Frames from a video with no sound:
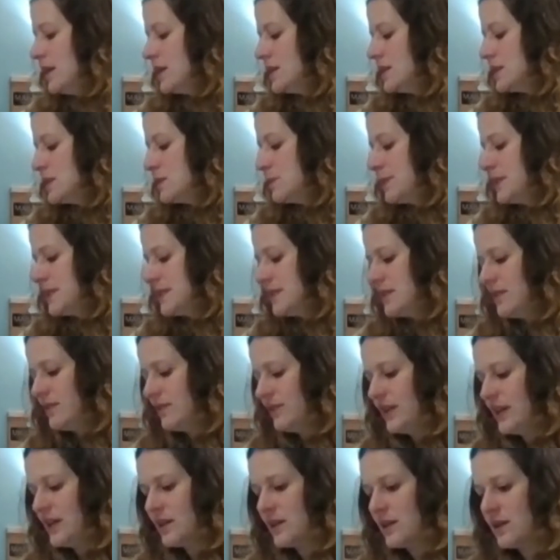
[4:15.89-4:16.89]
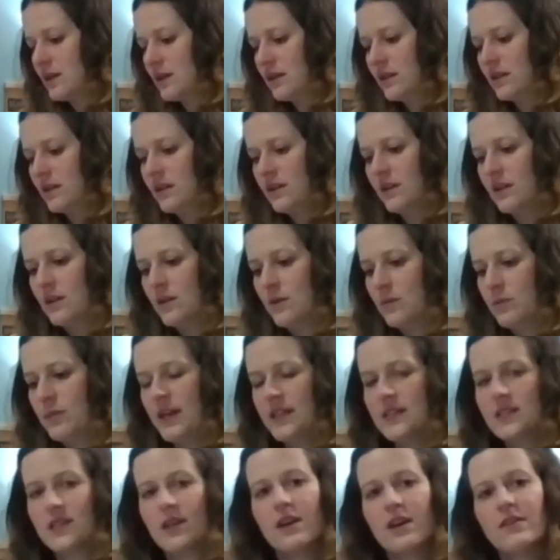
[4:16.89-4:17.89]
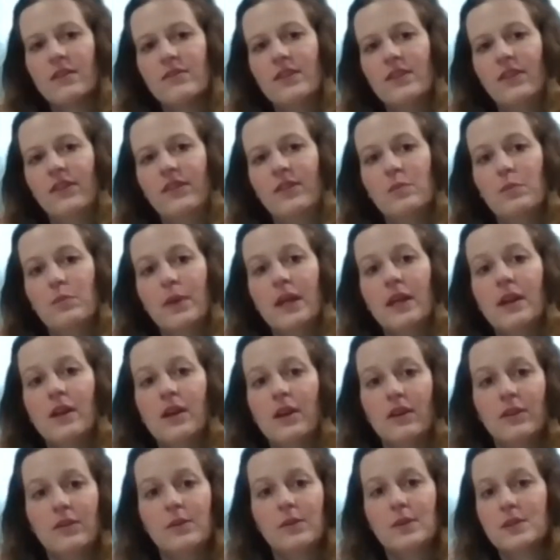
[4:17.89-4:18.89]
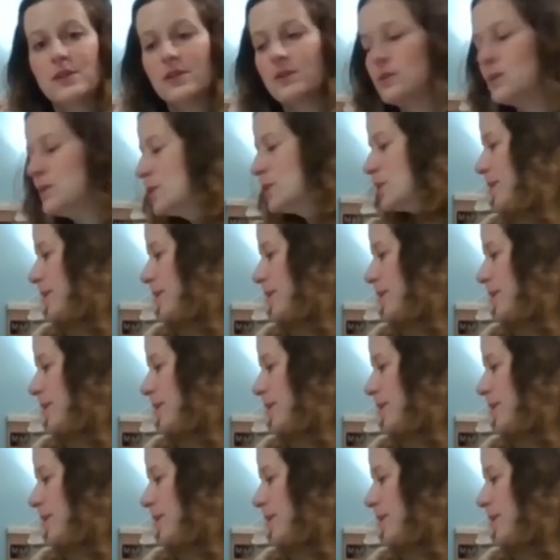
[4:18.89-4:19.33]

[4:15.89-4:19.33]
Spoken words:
specific bed covers and pillows, which I'll talk